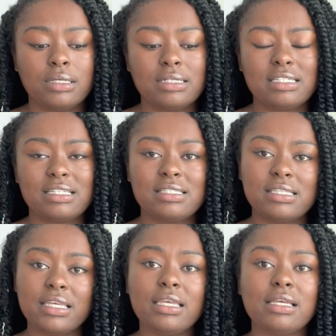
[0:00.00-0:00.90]

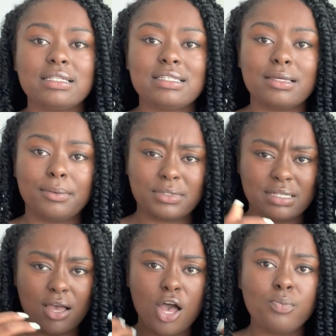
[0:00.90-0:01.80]

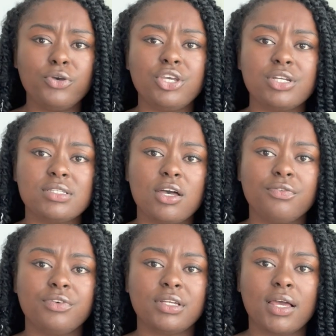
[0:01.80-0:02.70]
to humble
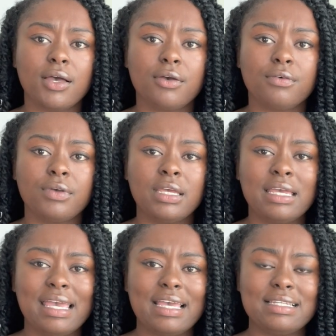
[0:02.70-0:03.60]
yourself enough
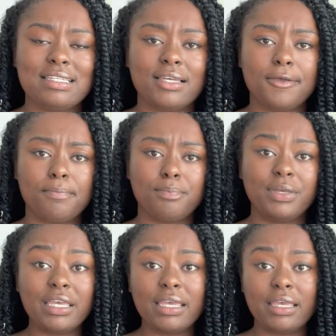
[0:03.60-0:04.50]
and to
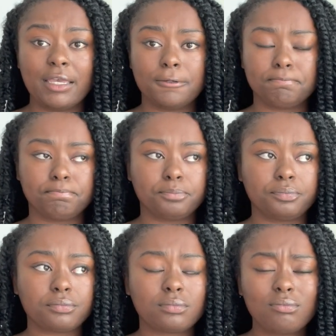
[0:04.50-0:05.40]
be
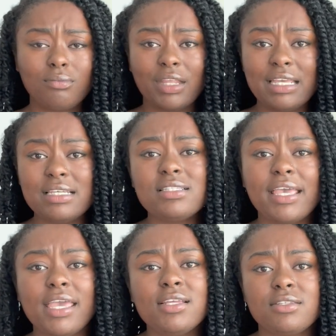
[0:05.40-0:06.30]
his
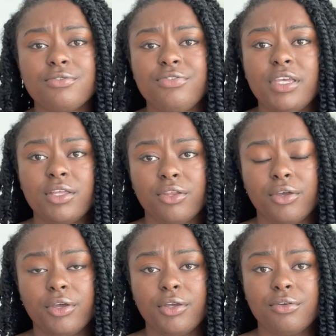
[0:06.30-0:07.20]
hands and feet in the
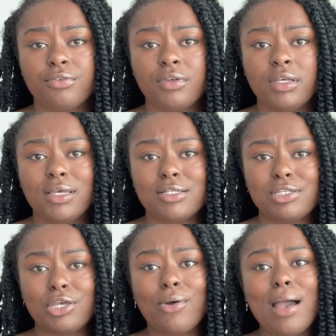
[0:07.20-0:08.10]
earth, and
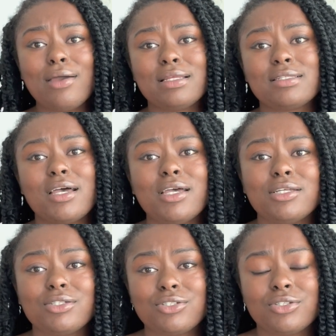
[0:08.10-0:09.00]
to go out and
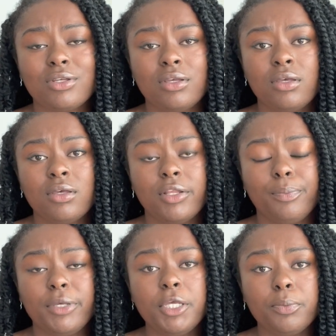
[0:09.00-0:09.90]
touch the
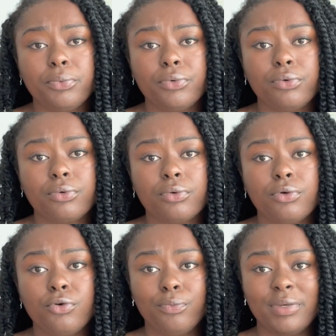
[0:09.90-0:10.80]
people
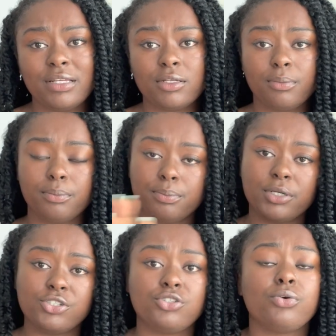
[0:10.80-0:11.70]
who've been
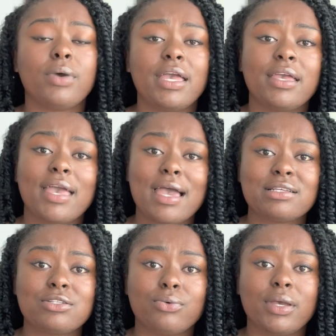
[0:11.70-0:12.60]
pushed away,
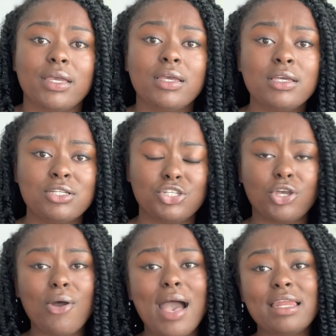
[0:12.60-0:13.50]
cast away, to
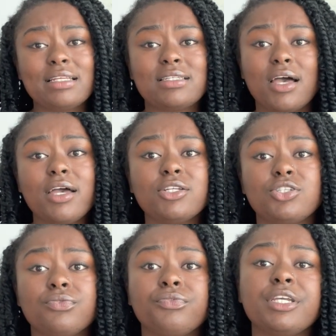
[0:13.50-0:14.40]
go out and
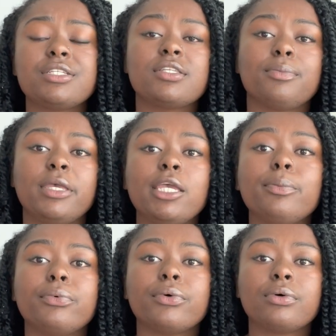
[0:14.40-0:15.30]
touch and reach the
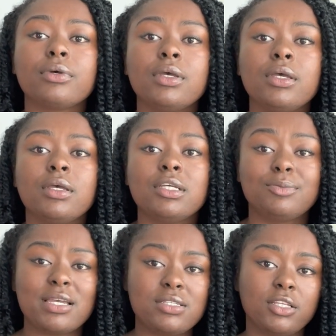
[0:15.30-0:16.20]
people,
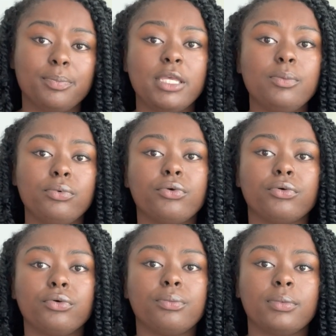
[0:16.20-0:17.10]
especially the people
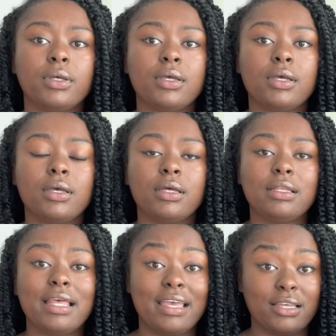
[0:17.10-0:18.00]
group
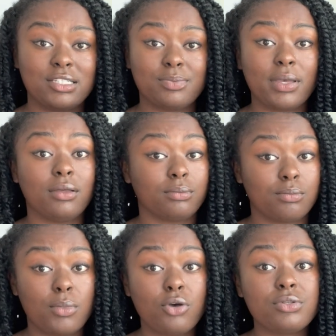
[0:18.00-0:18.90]
that
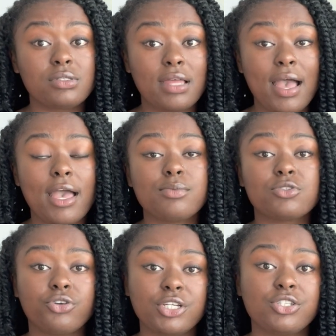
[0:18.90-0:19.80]
most times
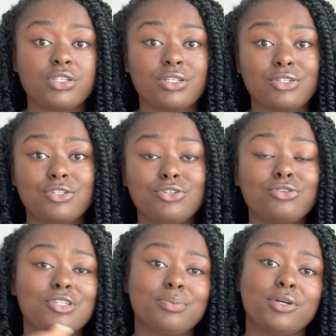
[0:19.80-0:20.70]
Christians
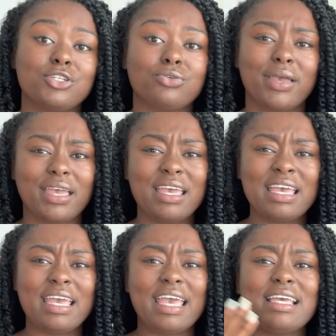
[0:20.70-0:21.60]
choose to push away.
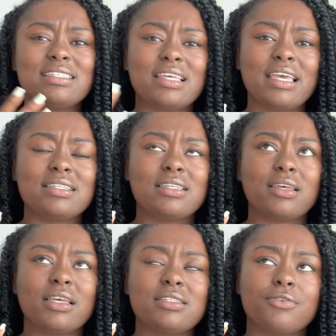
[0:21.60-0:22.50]

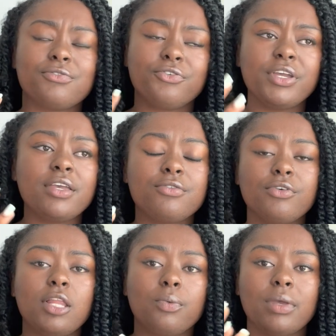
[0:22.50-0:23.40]
It's a freeing
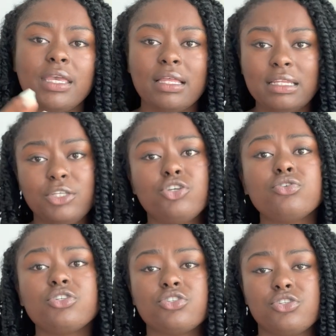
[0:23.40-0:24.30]
feeling when he
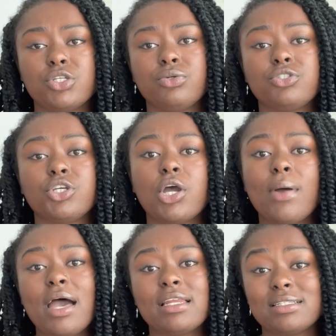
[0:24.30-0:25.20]
uses you to go
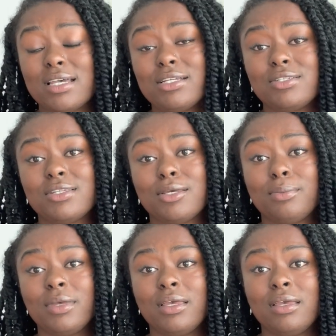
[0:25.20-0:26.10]
out and touch
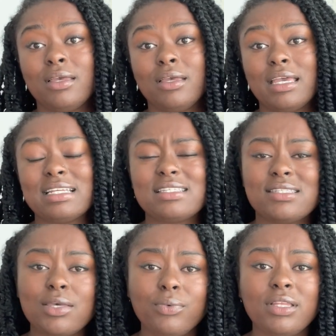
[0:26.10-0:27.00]
them and
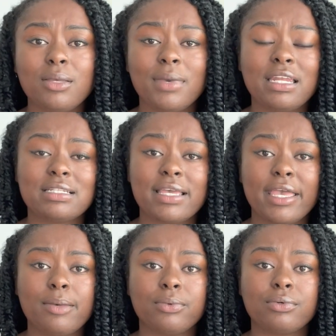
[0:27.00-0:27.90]
sit with them at a
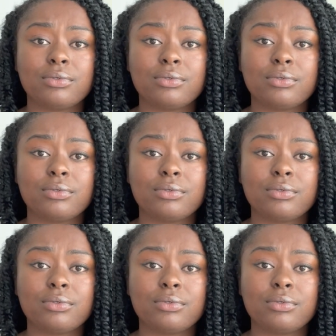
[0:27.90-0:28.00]
table